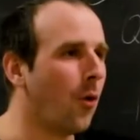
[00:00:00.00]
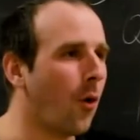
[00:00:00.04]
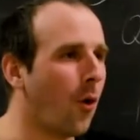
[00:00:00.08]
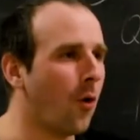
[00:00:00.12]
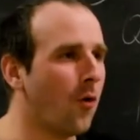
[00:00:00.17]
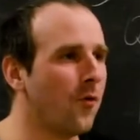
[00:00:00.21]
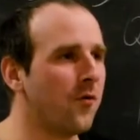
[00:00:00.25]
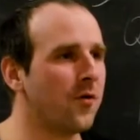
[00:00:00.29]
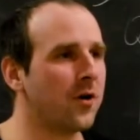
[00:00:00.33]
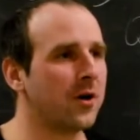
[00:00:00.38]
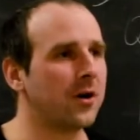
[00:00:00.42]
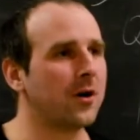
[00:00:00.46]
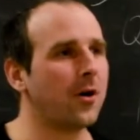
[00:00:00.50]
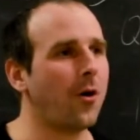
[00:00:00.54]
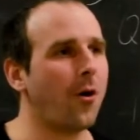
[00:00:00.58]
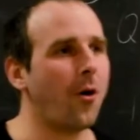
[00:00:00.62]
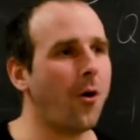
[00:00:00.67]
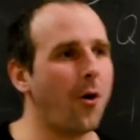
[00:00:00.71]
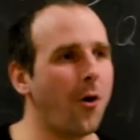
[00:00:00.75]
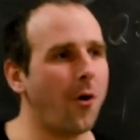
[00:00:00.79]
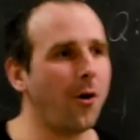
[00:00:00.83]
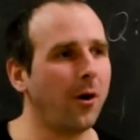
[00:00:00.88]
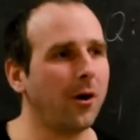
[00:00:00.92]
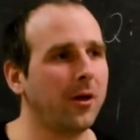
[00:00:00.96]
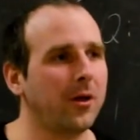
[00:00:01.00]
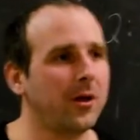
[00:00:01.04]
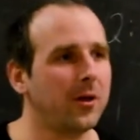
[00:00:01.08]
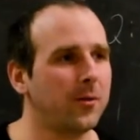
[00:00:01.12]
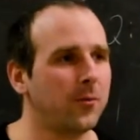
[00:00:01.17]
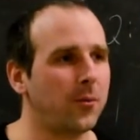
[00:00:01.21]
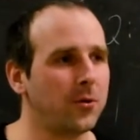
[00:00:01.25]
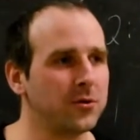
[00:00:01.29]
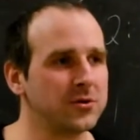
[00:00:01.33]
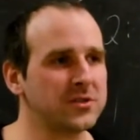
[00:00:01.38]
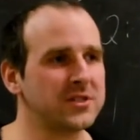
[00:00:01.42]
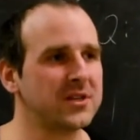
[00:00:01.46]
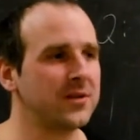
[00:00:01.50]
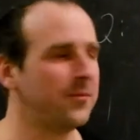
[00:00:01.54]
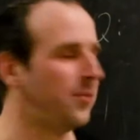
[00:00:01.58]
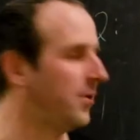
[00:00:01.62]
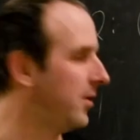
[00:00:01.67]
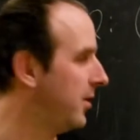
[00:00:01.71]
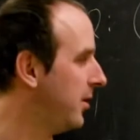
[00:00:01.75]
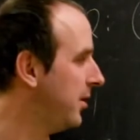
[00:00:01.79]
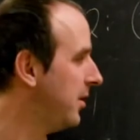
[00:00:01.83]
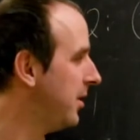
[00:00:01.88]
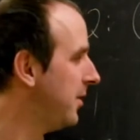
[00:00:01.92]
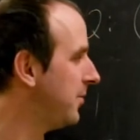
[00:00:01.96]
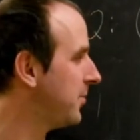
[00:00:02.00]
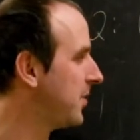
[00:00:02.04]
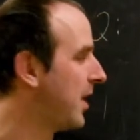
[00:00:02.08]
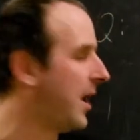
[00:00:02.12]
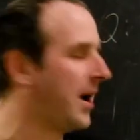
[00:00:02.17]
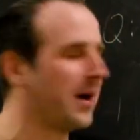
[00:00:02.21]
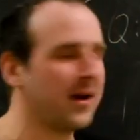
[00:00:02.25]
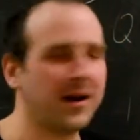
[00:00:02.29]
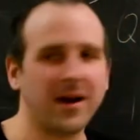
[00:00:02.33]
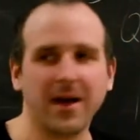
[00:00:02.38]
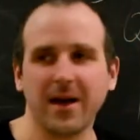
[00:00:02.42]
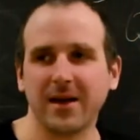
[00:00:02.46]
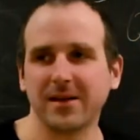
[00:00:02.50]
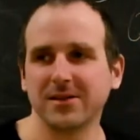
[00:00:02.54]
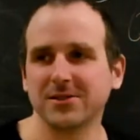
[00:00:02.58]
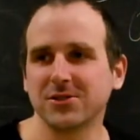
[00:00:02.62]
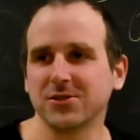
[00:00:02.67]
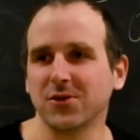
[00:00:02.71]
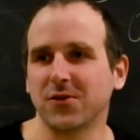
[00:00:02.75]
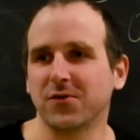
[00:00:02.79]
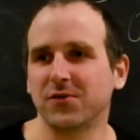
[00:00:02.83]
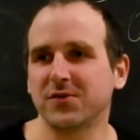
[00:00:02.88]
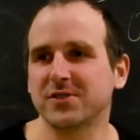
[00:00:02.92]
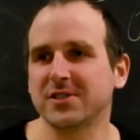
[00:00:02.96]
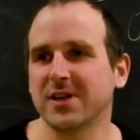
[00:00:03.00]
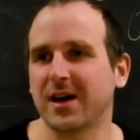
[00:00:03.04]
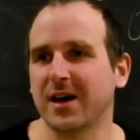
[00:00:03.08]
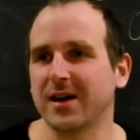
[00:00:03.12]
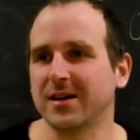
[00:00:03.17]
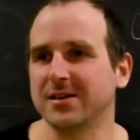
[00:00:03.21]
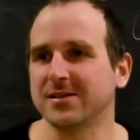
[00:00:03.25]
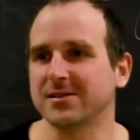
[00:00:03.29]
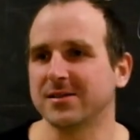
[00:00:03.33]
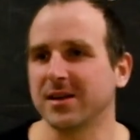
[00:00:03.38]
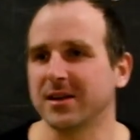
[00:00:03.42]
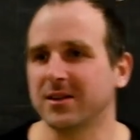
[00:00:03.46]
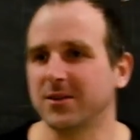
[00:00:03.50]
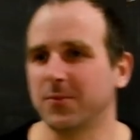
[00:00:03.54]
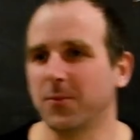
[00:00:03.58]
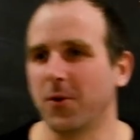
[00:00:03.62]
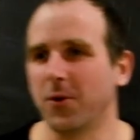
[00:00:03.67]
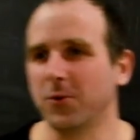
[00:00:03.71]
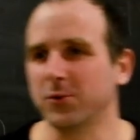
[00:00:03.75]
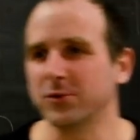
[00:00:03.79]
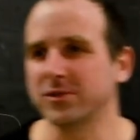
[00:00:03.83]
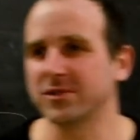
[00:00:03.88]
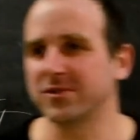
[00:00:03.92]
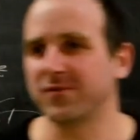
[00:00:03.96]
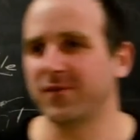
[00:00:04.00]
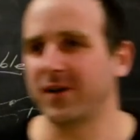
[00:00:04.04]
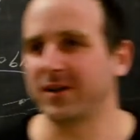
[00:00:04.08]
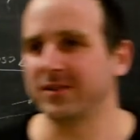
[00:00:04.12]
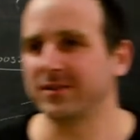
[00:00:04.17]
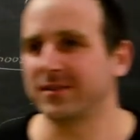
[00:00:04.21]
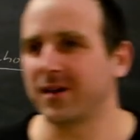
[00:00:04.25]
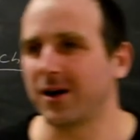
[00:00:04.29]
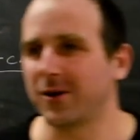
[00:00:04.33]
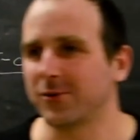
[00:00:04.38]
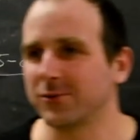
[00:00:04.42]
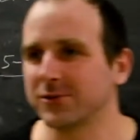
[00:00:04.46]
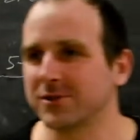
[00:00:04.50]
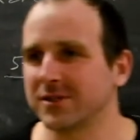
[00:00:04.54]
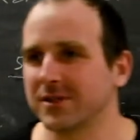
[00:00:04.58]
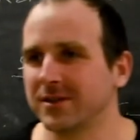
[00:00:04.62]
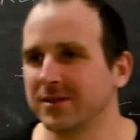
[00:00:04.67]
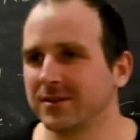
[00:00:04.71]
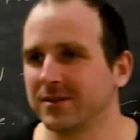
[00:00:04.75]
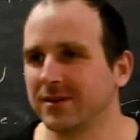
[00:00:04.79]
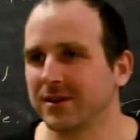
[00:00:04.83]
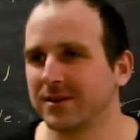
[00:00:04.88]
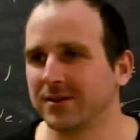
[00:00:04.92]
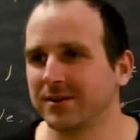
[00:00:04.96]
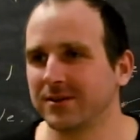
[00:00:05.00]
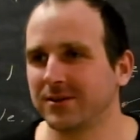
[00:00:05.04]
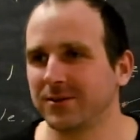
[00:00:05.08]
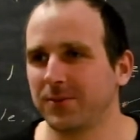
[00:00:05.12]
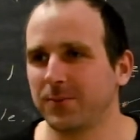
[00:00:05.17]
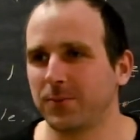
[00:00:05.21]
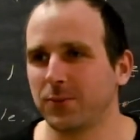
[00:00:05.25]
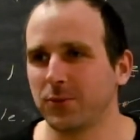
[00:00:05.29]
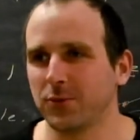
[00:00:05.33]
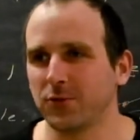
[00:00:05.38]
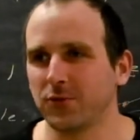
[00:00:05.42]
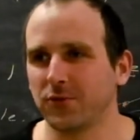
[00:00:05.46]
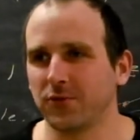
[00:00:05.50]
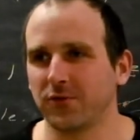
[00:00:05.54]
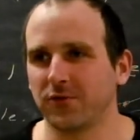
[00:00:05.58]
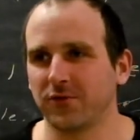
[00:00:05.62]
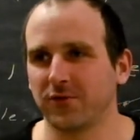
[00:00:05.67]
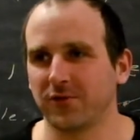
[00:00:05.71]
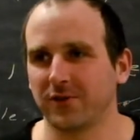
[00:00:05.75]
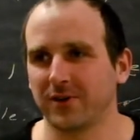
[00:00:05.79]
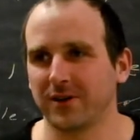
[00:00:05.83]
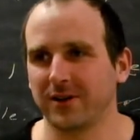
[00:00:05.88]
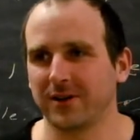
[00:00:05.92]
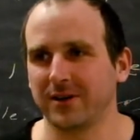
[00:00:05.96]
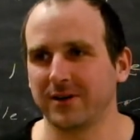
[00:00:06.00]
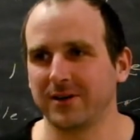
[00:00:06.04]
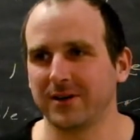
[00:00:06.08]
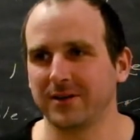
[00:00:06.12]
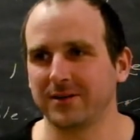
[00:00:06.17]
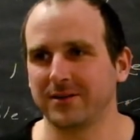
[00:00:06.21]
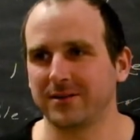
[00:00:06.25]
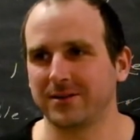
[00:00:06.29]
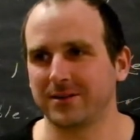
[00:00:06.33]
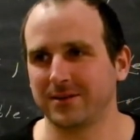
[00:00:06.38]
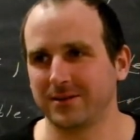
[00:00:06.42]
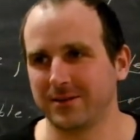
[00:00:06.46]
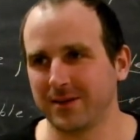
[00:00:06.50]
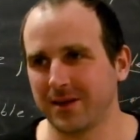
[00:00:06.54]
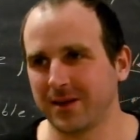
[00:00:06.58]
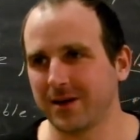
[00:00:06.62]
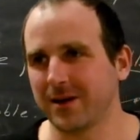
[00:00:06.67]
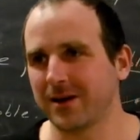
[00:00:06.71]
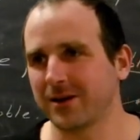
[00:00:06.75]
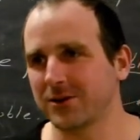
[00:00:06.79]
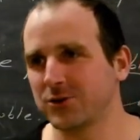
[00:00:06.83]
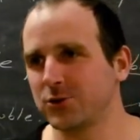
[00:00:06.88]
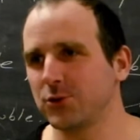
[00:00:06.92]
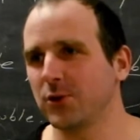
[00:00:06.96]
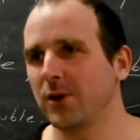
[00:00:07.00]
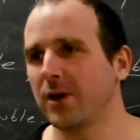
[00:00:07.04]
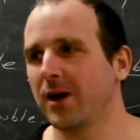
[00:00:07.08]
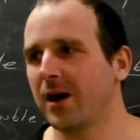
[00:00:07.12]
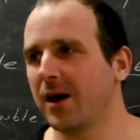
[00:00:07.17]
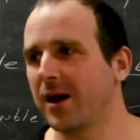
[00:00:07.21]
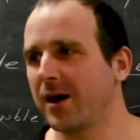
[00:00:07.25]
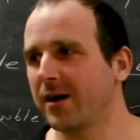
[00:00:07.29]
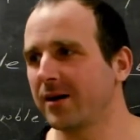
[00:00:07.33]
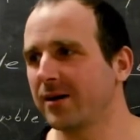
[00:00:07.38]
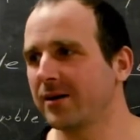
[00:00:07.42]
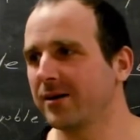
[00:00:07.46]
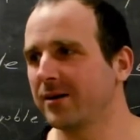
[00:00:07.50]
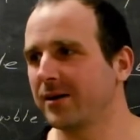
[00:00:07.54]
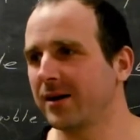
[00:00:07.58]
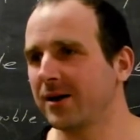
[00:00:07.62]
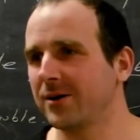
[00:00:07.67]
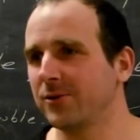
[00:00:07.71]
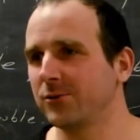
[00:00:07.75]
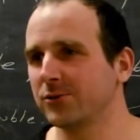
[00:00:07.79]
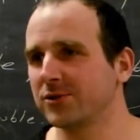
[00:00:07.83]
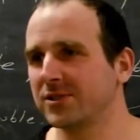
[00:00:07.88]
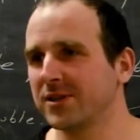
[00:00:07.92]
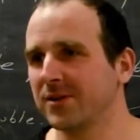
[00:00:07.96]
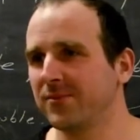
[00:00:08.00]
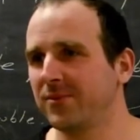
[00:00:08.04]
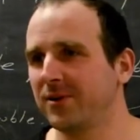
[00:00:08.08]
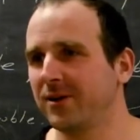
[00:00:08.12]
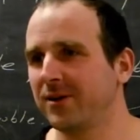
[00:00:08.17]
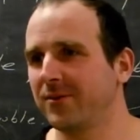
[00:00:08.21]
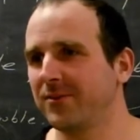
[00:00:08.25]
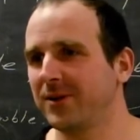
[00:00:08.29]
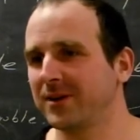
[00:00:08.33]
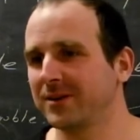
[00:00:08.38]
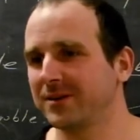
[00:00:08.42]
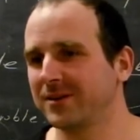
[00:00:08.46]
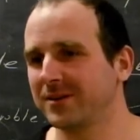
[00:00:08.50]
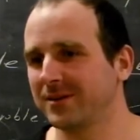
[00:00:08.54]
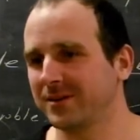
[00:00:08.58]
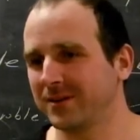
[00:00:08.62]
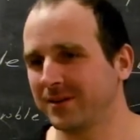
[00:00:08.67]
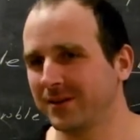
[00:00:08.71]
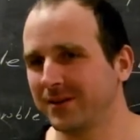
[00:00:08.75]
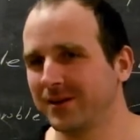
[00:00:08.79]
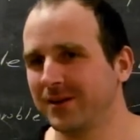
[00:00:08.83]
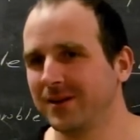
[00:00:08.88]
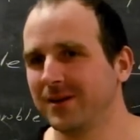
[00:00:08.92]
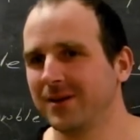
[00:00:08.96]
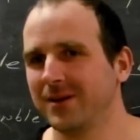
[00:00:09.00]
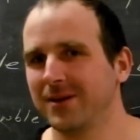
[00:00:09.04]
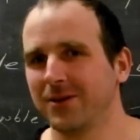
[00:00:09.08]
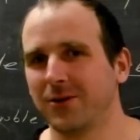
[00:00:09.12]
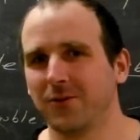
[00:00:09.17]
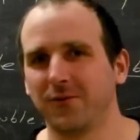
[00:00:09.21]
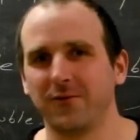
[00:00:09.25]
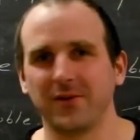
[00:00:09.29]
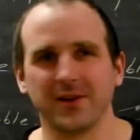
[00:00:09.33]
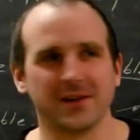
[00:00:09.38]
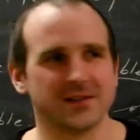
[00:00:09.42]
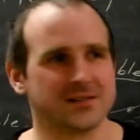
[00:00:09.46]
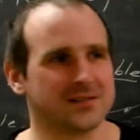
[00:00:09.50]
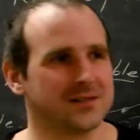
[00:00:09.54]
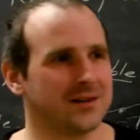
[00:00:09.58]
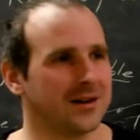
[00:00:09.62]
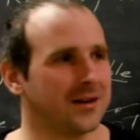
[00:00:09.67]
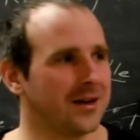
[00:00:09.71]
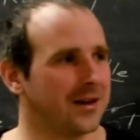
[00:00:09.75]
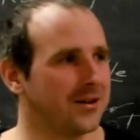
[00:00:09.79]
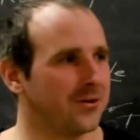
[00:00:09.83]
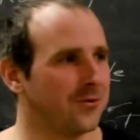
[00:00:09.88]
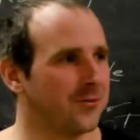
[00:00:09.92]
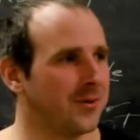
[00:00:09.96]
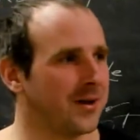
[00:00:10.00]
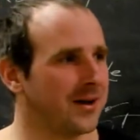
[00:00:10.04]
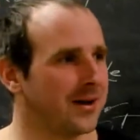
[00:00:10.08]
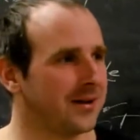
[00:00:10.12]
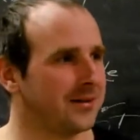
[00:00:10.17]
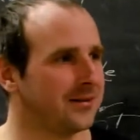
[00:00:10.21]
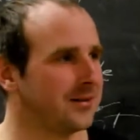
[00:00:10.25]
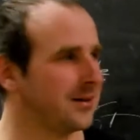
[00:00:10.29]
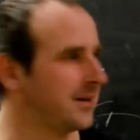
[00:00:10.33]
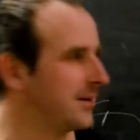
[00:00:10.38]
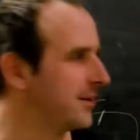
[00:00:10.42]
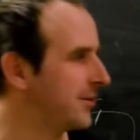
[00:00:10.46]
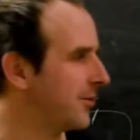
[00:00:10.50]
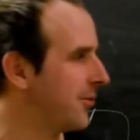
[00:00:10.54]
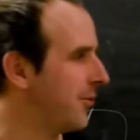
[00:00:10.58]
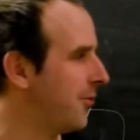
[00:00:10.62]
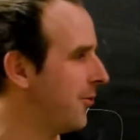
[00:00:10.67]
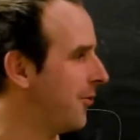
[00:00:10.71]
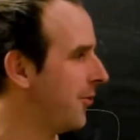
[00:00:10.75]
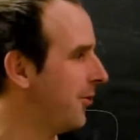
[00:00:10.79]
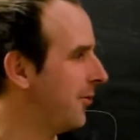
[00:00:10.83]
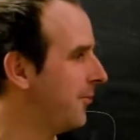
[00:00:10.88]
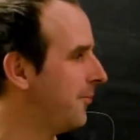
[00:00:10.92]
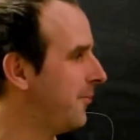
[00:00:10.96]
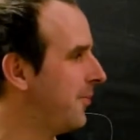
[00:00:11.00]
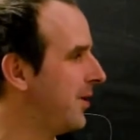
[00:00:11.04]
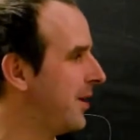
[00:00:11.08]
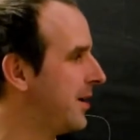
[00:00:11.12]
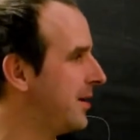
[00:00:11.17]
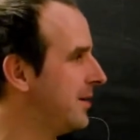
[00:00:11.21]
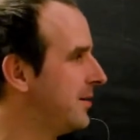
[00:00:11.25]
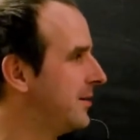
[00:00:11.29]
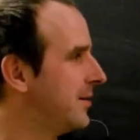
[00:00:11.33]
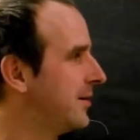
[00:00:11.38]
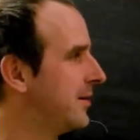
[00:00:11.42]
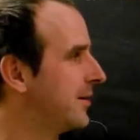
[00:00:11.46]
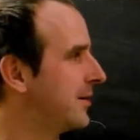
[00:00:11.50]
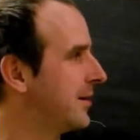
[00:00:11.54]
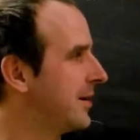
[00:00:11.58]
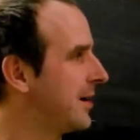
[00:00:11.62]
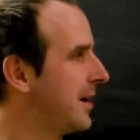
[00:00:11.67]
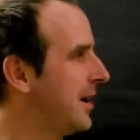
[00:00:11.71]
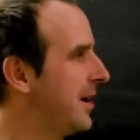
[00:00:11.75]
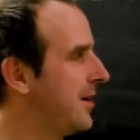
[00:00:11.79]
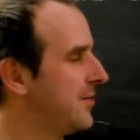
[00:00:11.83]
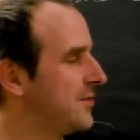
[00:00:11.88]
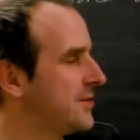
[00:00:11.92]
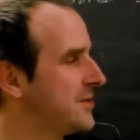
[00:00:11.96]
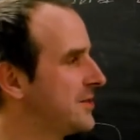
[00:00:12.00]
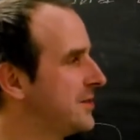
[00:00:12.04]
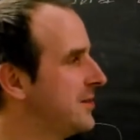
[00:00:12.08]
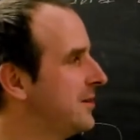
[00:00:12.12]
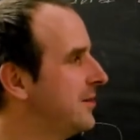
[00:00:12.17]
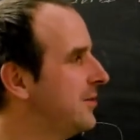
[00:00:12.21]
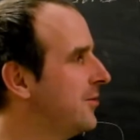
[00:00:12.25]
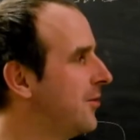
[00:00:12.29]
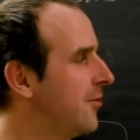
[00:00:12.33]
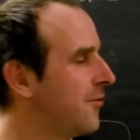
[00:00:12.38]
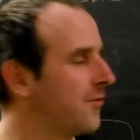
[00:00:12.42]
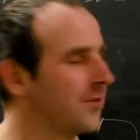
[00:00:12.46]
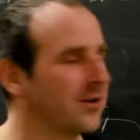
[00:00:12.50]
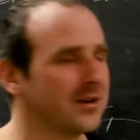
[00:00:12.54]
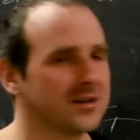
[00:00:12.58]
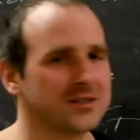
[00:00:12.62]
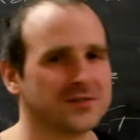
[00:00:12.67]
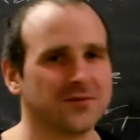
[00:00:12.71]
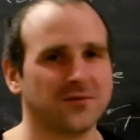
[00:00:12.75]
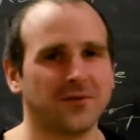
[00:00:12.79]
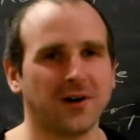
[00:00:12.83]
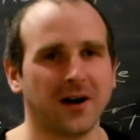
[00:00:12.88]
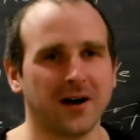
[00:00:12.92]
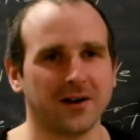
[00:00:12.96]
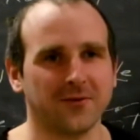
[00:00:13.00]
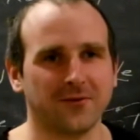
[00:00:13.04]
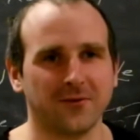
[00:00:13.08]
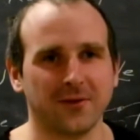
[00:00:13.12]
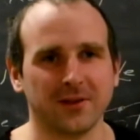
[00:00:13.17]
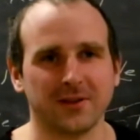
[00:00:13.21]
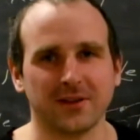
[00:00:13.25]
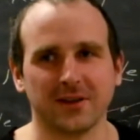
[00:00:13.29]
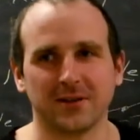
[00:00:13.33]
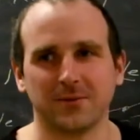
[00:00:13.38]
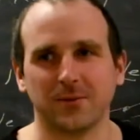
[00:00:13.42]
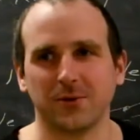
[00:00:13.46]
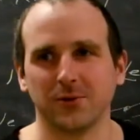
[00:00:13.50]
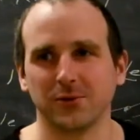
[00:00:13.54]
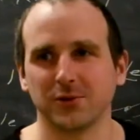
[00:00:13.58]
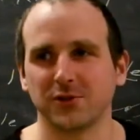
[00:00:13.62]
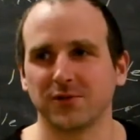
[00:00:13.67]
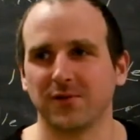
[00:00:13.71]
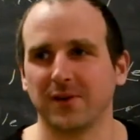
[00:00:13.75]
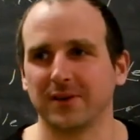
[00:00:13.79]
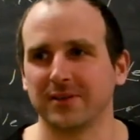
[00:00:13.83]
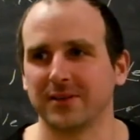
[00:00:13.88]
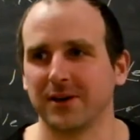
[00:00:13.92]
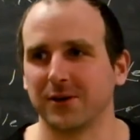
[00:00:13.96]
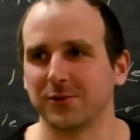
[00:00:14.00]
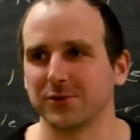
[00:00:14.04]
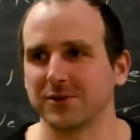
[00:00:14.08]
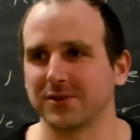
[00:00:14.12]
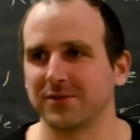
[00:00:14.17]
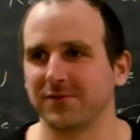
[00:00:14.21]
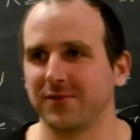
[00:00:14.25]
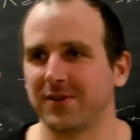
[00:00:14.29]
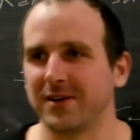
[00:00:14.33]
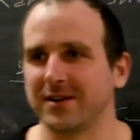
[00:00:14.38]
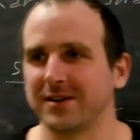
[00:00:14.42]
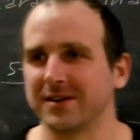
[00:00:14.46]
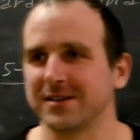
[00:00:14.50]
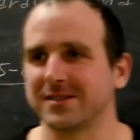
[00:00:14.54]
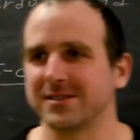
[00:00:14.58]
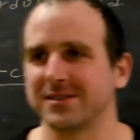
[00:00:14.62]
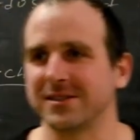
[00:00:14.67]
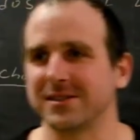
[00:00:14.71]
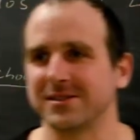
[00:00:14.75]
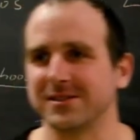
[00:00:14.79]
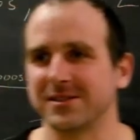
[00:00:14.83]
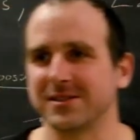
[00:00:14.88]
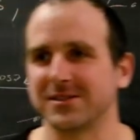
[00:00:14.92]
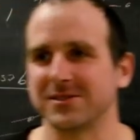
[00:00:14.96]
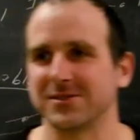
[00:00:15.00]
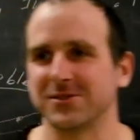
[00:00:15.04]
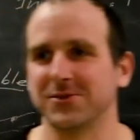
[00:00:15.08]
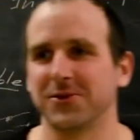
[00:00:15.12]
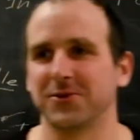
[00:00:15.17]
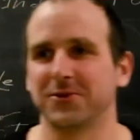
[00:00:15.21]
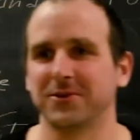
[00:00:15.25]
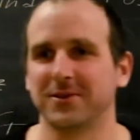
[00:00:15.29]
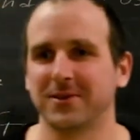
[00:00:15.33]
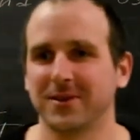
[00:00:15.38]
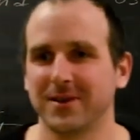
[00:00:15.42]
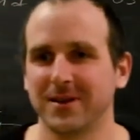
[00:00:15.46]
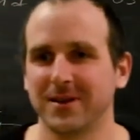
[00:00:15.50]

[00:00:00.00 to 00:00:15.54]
over all possible islands of size at most 1000 and prove that they actually are reducible, but obviously enumerating all planar graphs Girth 5 with at most 1000 vertices is not